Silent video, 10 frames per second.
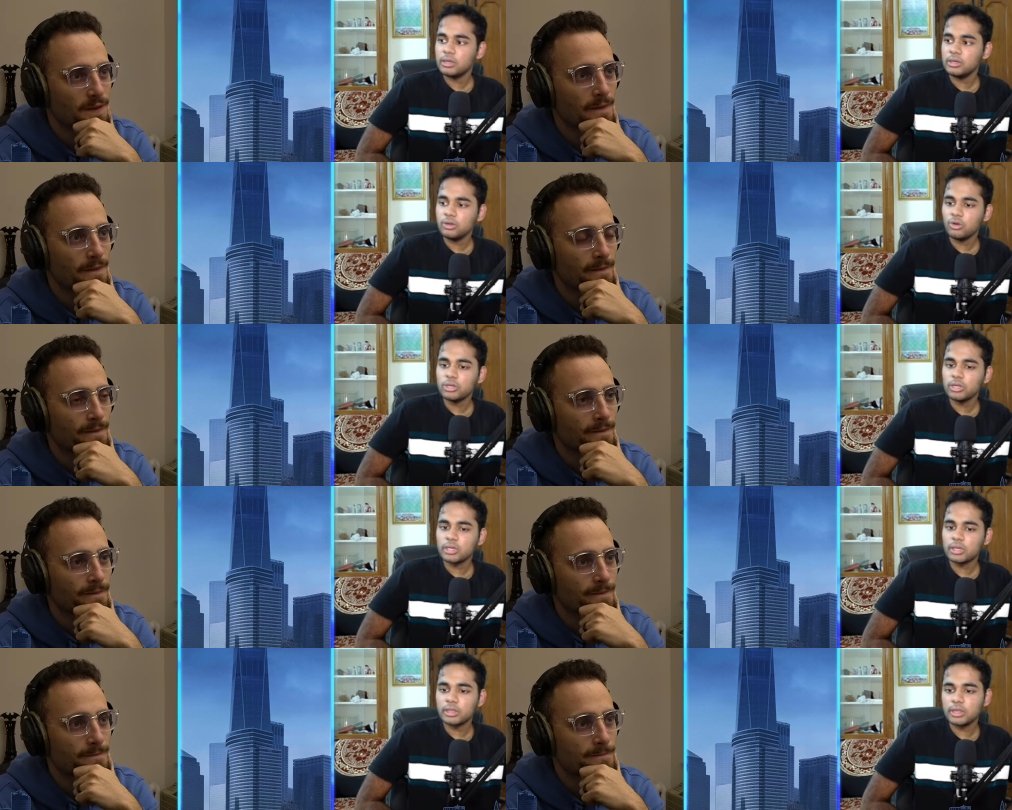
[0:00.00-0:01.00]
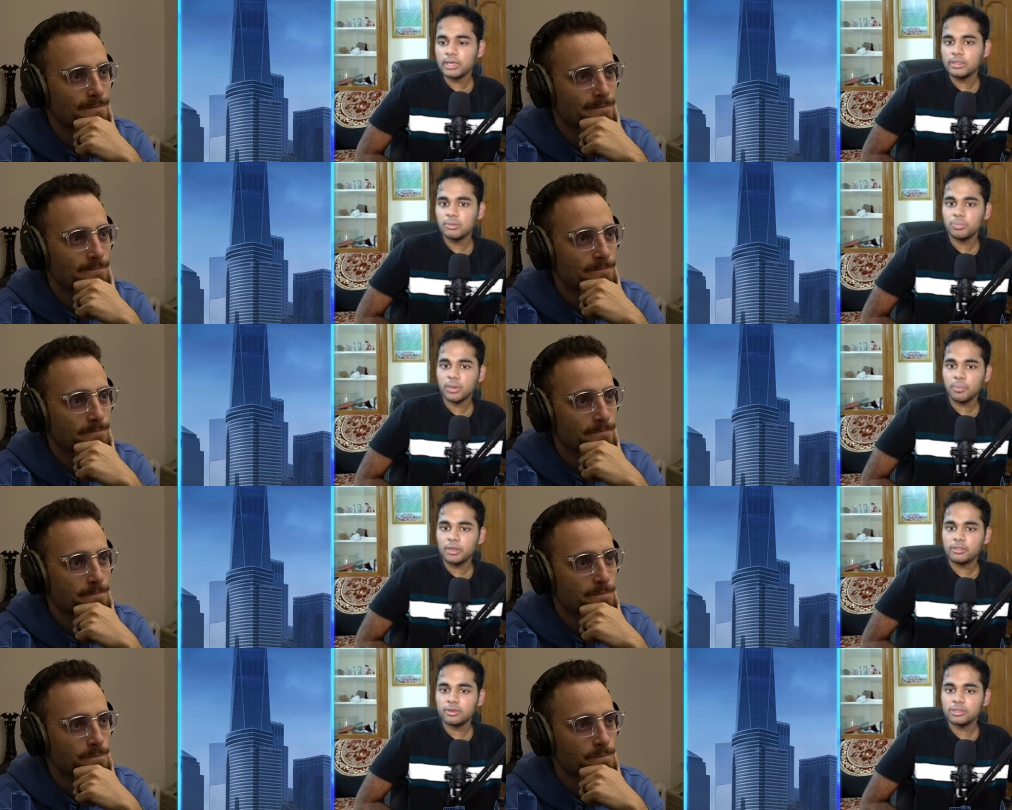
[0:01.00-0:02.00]
Speaker 1: No crazy prep as
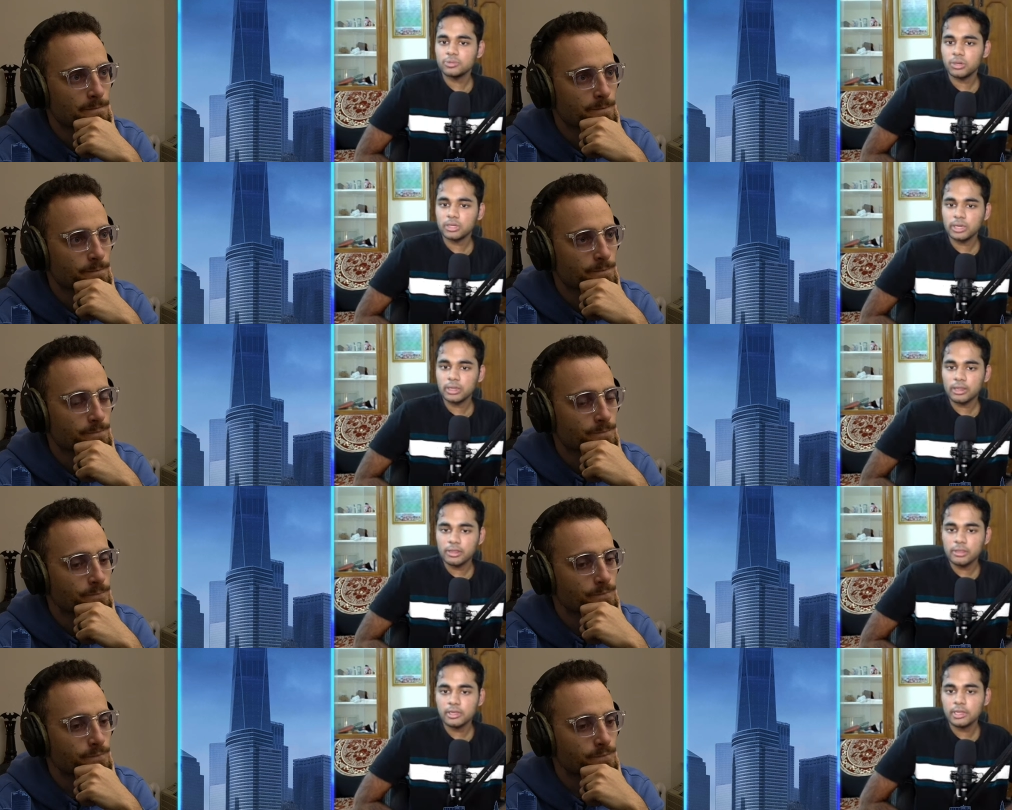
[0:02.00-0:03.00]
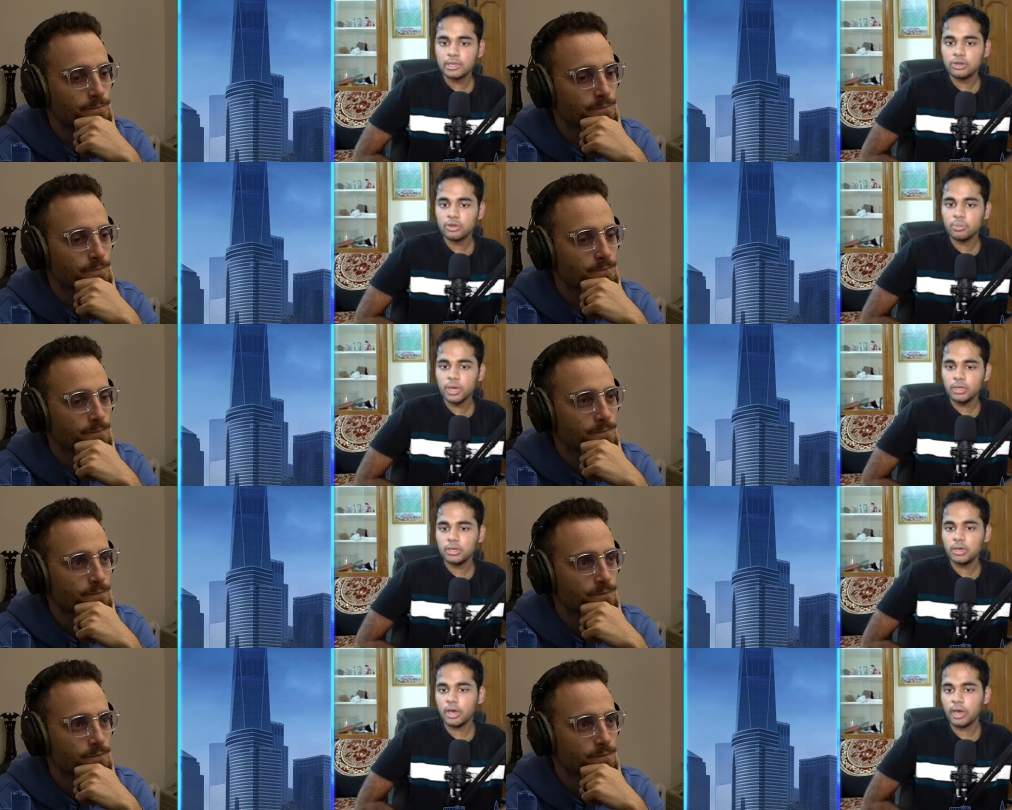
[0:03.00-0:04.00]
such, but recently in Dubai,
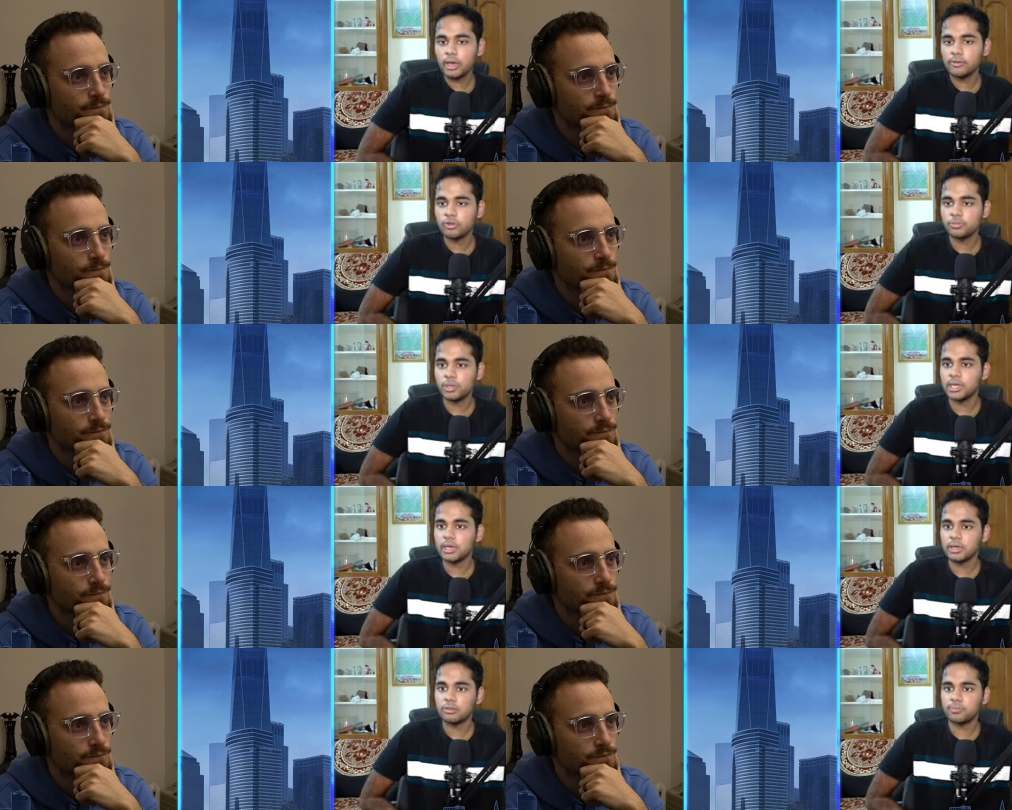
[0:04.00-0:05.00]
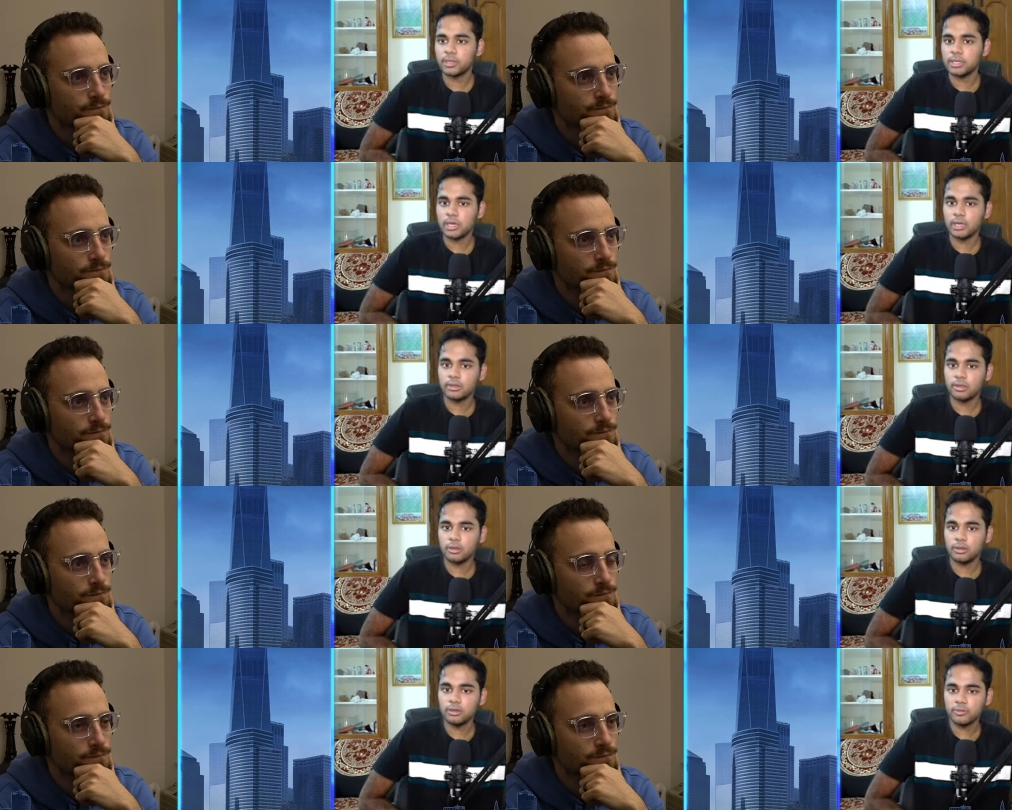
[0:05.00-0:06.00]
I was playing against Predke Alexander
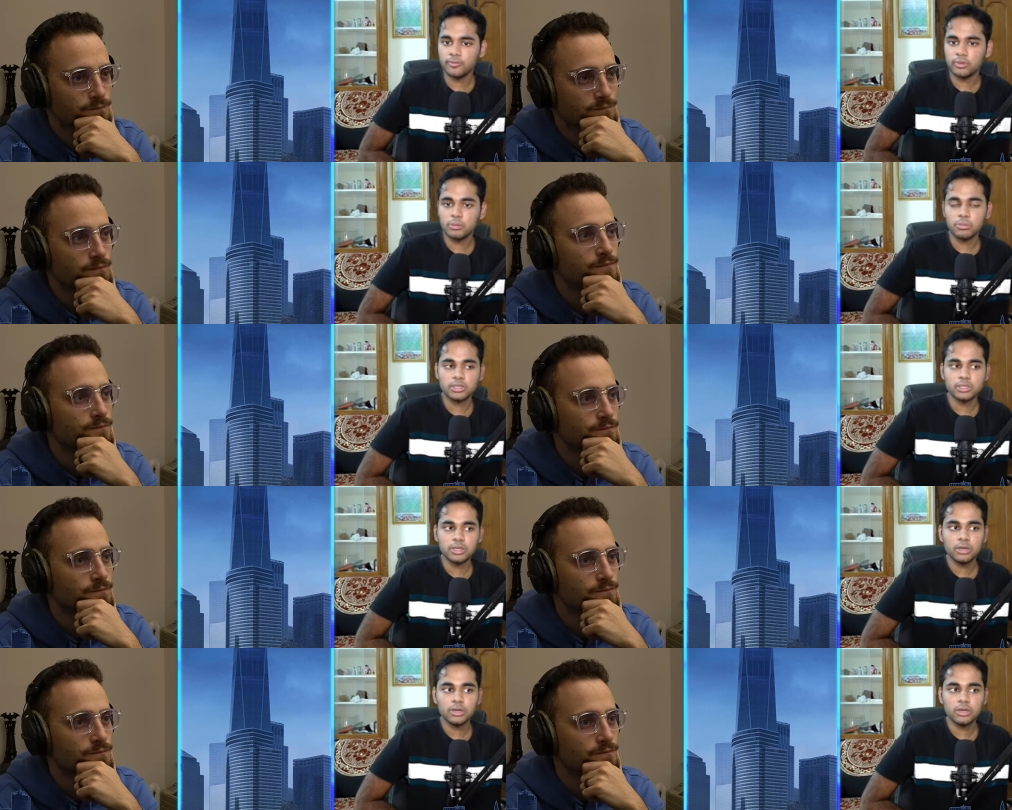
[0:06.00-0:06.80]
from mm. Russia.